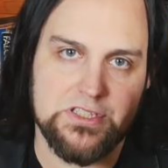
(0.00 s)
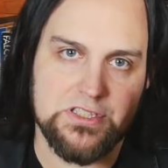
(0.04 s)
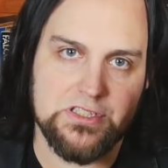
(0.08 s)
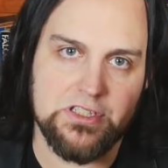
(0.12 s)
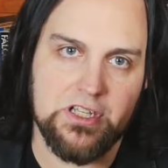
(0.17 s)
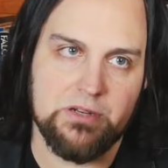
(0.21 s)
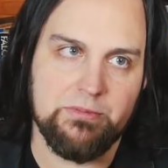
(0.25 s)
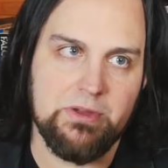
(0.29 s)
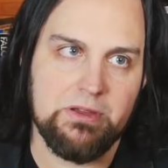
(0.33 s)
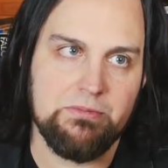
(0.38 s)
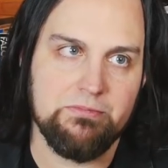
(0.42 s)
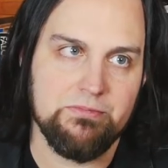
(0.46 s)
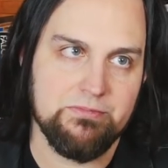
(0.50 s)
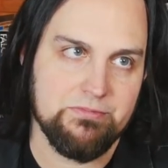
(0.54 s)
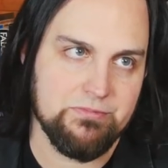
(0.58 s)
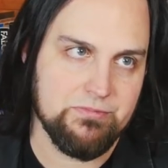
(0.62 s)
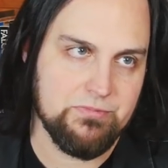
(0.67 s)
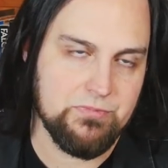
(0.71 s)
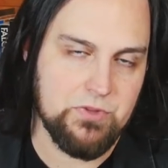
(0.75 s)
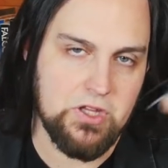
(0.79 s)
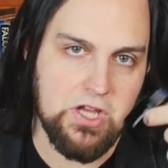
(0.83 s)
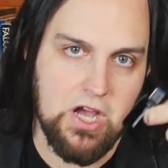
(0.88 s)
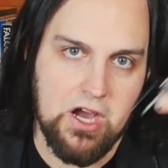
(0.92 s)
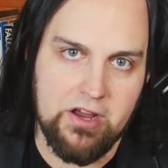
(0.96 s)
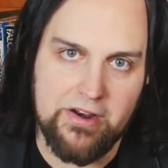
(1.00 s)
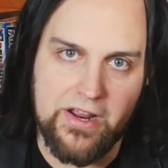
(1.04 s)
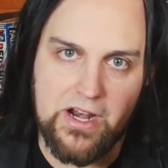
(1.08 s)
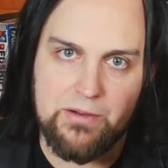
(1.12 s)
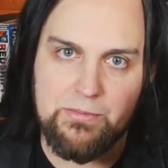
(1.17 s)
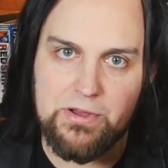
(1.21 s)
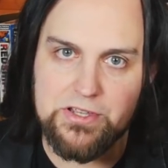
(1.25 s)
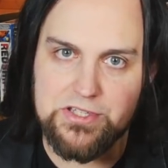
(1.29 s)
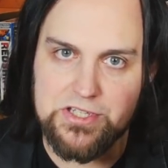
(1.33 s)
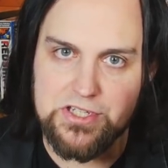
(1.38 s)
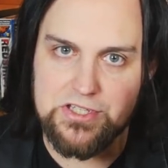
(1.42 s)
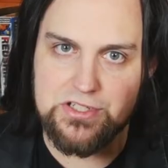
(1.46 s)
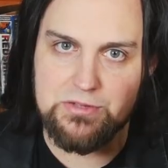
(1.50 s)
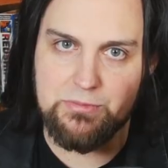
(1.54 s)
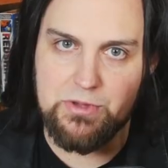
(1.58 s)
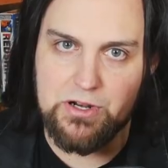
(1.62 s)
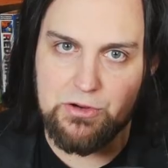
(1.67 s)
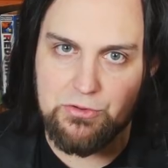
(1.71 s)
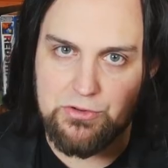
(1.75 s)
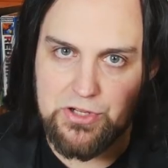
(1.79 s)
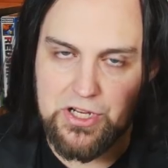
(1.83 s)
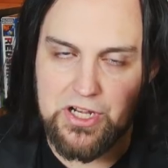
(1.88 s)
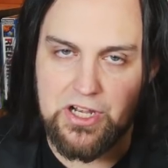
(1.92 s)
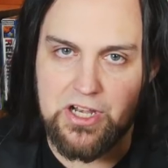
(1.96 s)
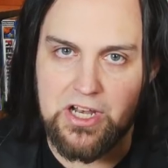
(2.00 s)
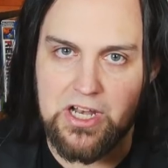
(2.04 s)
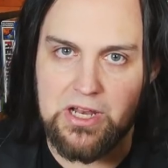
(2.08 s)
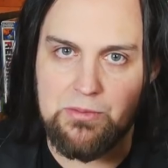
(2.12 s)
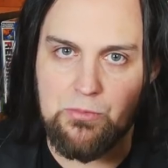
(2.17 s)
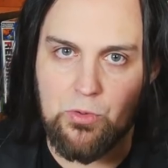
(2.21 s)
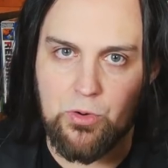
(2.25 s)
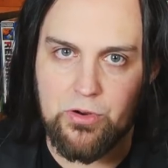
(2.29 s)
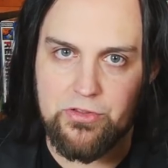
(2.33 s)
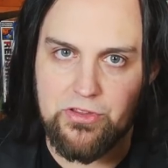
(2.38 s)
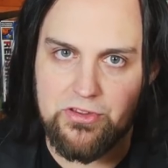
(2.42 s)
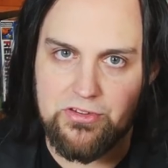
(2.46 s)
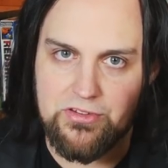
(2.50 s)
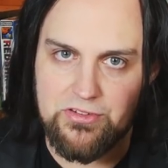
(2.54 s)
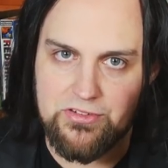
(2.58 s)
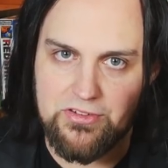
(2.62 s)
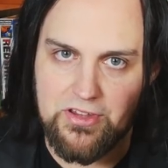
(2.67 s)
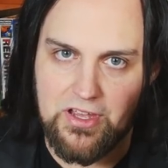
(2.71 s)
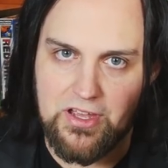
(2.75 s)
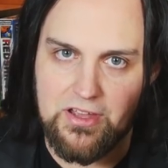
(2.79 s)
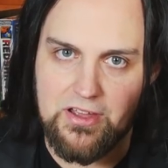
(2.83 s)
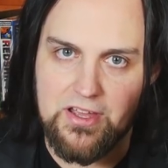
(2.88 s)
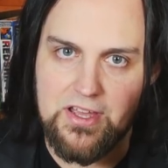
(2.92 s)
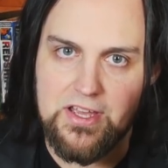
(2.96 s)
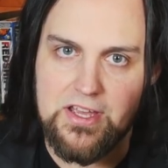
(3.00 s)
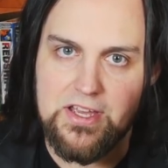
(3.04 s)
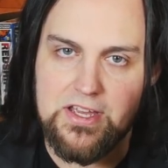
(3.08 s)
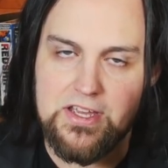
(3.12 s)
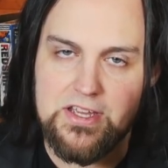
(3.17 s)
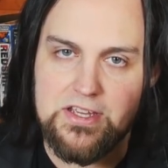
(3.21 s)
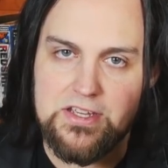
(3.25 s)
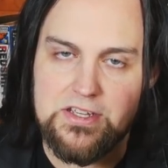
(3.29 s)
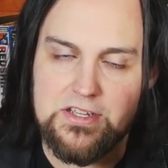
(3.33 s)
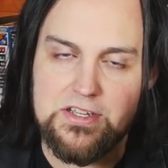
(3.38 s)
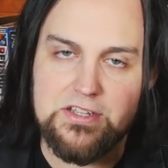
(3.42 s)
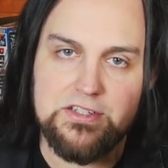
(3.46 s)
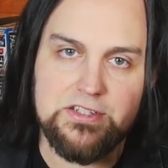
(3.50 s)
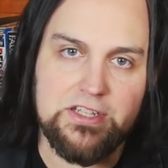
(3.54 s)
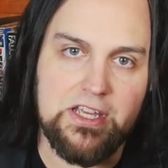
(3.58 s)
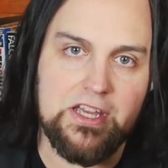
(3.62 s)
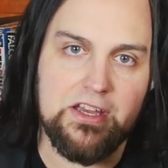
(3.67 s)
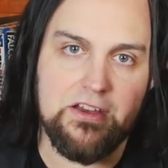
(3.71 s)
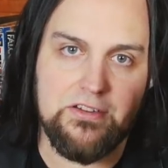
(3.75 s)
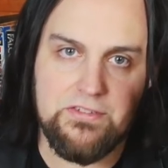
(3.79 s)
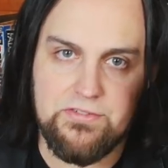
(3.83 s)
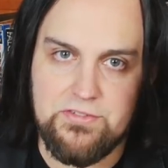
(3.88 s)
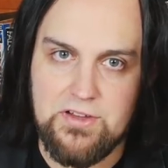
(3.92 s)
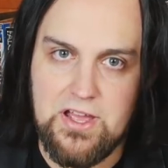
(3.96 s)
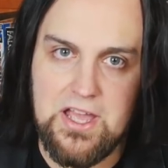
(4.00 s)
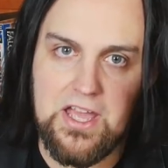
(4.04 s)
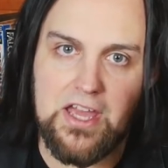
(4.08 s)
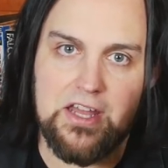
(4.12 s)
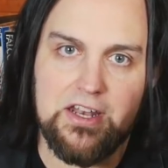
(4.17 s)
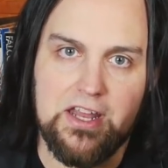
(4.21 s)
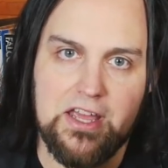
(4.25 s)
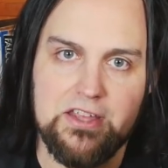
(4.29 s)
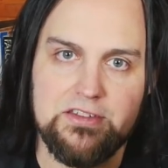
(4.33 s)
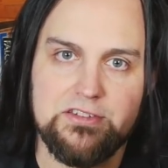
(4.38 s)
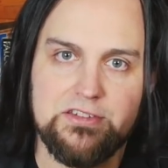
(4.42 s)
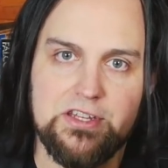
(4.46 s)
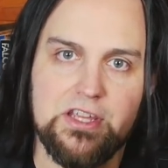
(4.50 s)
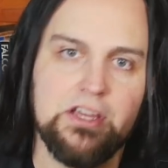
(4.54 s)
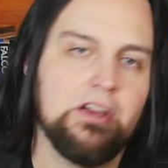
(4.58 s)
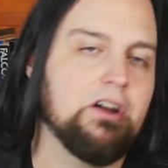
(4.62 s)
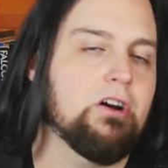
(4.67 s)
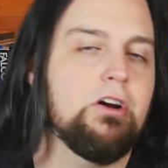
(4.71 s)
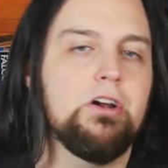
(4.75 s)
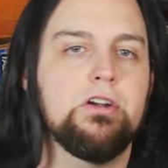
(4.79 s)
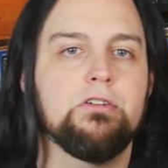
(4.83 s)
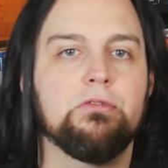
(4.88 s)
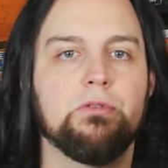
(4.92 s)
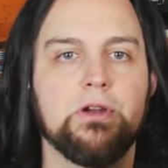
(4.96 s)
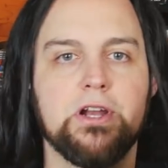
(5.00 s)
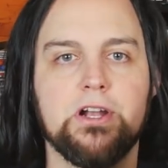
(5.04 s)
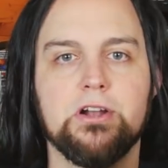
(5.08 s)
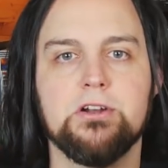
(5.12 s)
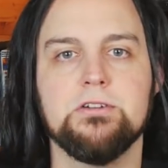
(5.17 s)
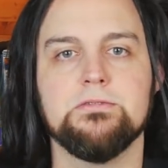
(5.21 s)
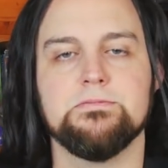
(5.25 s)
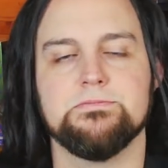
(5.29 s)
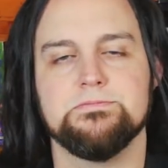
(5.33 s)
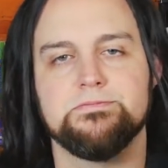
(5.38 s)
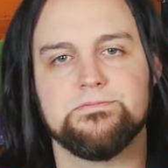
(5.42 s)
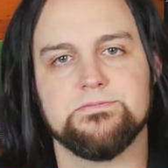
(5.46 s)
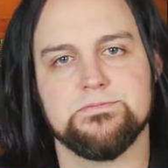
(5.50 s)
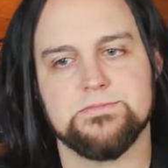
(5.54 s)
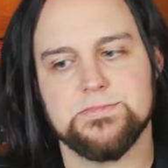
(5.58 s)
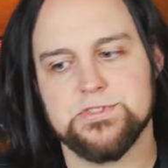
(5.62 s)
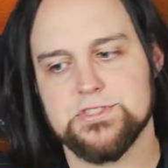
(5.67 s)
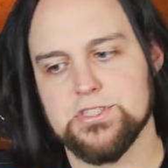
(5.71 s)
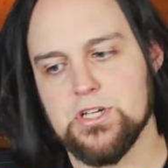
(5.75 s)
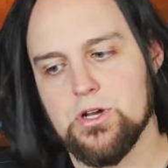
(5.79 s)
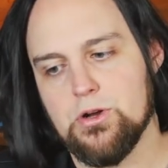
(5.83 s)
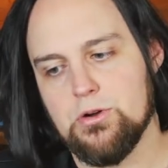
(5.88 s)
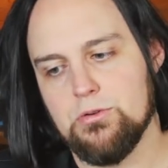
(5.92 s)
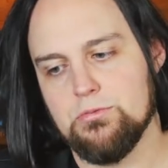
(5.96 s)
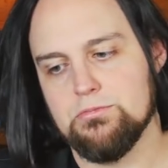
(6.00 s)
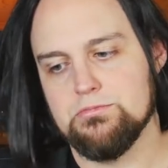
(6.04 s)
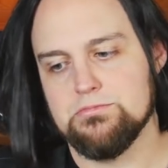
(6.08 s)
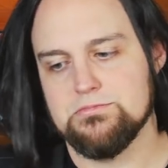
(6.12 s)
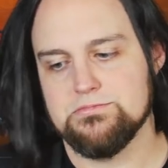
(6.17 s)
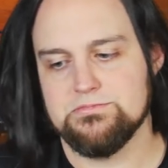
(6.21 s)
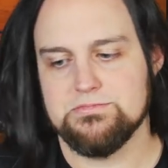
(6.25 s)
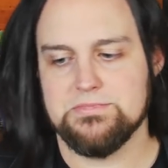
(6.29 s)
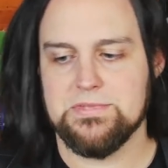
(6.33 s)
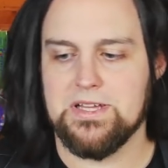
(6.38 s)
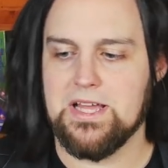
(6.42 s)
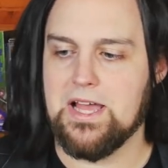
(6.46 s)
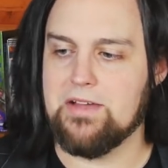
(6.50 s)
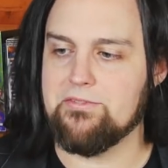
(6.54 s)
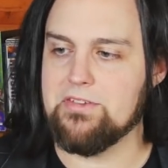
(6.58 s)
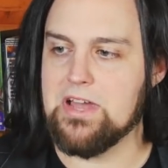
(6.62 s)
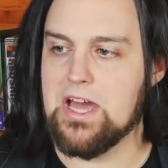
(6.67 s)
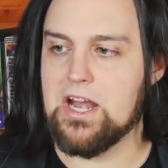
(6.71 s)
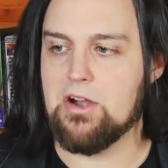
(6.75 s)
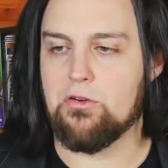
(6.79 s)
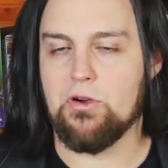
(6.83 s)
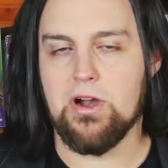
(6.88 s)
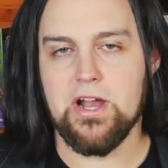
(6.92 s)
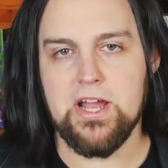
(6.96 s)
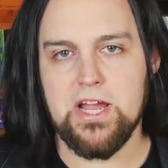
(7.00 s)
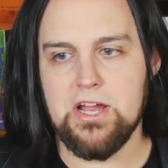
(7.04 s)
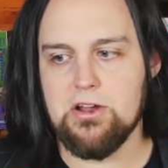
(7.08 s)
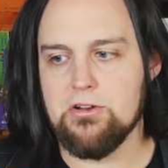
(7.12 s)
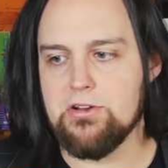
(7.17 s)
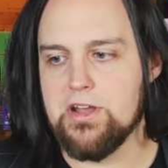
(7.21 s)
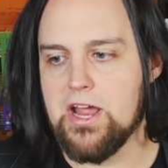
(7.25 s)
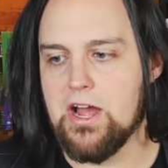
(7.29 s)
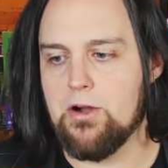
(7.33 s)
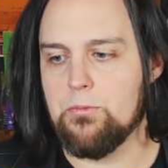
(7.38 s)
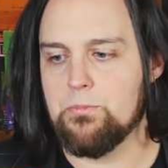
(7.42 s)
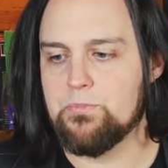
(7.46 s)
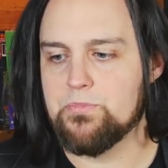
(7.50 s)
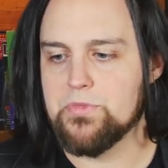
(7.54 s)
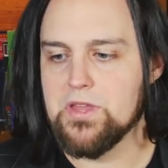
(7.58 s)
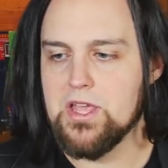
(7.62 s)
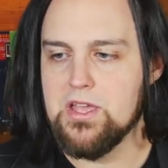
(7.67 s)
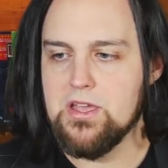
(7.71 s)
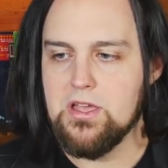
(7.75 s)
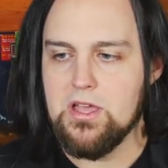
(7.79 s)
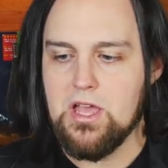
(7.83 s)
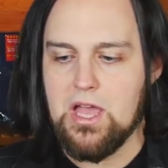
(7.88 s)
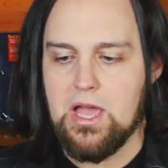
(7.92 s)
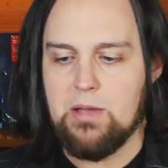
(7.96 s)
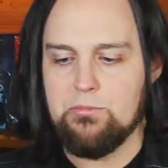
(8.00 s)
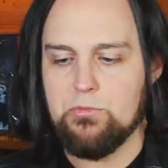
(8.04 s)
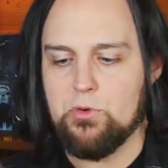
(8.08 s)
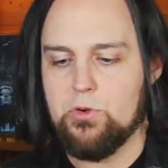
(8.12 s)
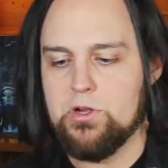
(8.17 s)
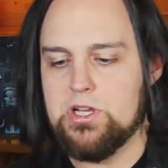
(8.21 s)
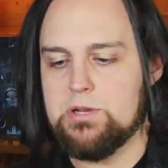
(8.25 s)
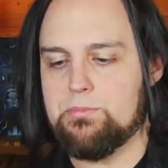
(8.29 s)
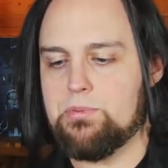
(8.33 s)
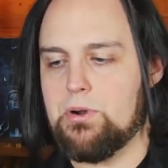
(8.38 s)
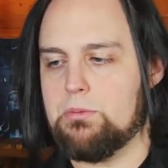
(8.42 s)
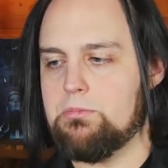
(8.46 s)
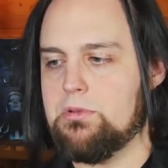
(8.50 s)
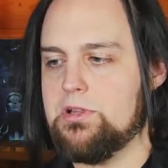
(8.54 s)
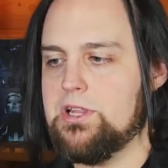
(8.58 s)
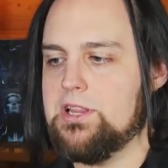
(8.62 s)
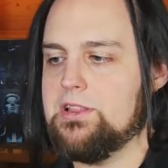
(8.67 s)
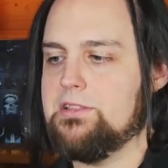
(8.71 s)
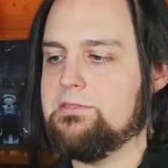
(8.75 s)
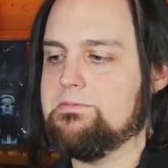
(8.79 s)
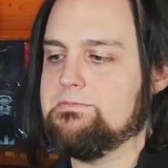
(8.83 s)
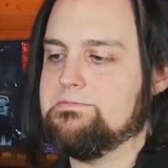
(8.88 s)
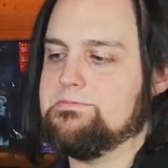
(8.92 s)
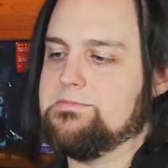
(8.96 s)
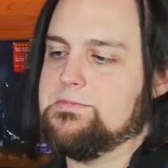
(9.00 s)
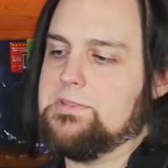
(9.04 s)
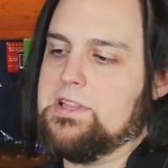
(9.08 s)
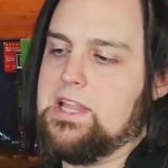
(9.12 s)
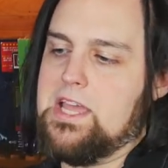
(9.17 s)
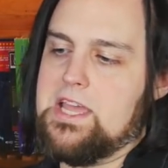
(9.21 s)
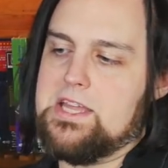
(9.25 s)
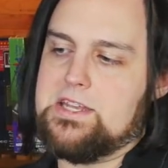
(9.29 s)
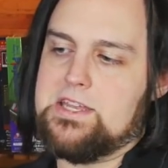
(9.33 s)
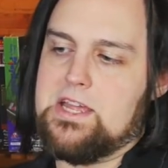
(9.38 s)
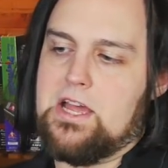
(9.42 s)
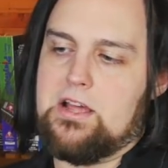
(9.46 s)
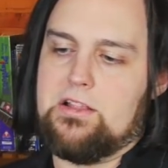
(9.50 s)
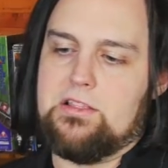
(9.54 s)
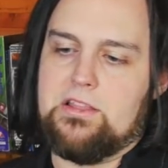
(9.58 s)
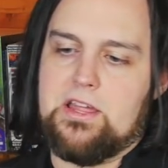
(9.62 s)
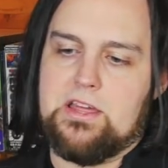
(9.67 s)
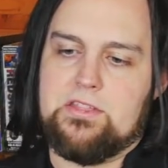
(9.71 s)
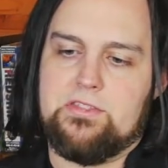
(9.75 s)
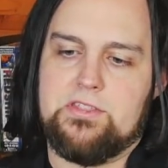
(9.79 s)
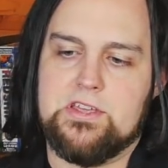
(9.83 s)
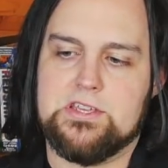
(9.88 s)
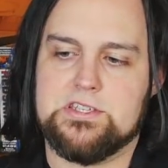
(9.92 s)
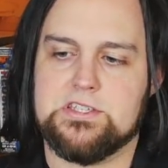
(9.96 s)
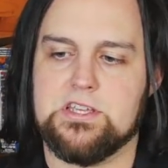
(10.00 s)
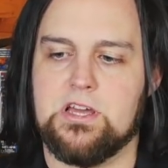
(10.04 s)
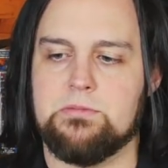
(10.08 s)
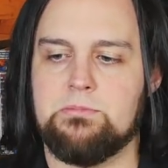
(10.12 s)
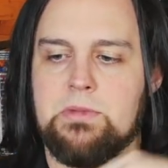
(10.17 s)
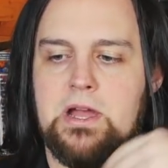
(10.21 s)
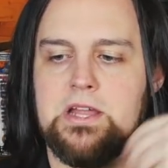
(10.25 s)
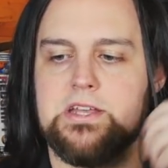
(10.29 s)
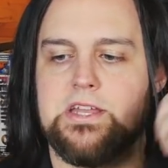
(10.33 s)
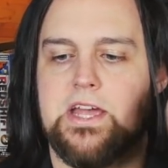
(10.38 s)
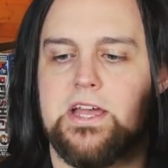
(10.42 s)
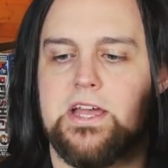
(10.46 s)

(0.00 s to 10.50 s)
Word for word: This is going to be gone out of my system. I don't need it anymore. This is a TF and SD card reader, so I've got it right here now. I'm going to probably lay it down like this on my